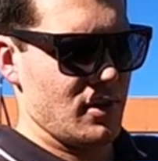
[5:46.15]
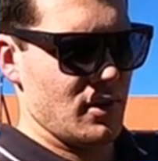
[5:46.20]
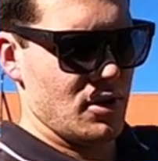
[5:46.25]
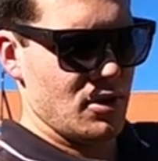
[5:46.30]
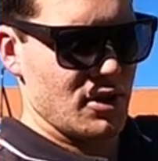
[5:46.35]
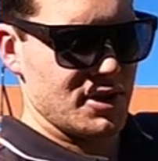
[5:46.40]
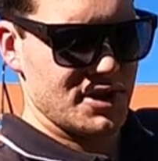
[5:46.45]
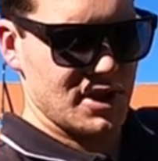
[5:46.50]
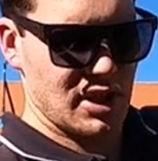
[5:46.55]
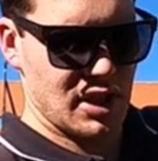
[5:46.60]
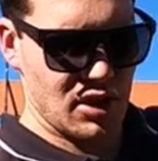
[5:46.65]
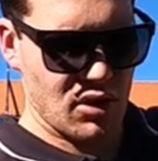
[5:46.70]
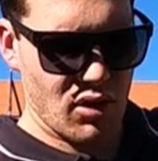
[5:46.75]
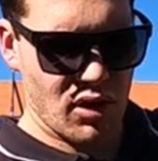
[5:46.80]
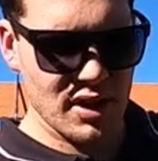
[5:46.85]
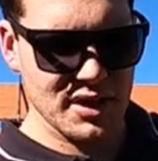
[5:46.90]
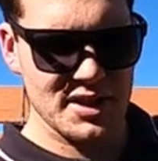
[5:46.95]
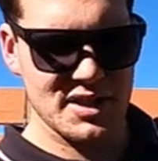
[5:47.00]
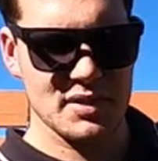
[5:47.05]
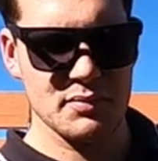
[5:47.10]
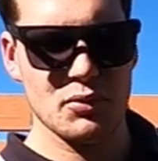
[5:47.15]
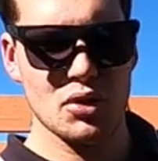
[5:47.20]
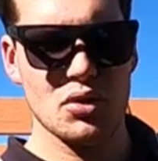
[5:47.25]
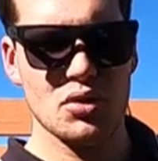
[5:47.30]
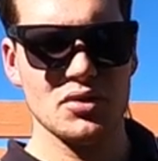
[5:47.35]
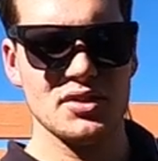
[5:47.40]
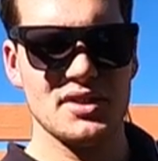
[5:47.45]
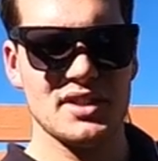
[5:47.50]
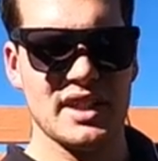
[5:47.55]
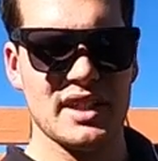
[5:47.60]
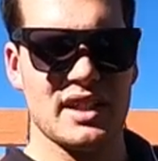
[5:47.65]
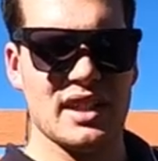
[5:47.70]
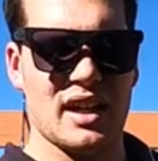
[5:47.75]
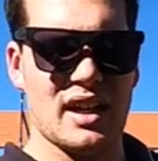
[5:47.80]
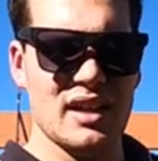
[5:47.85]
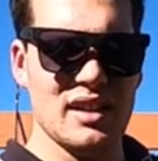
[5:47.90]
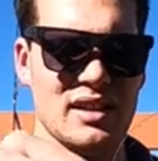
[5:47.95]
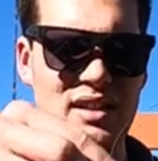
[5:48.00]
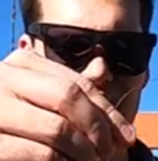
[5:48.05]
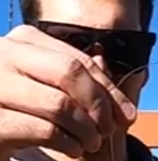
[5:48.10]
you're using a nice small
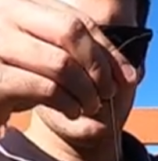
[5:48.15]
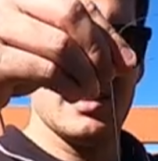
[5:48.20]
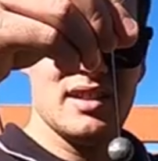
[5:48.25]
sinker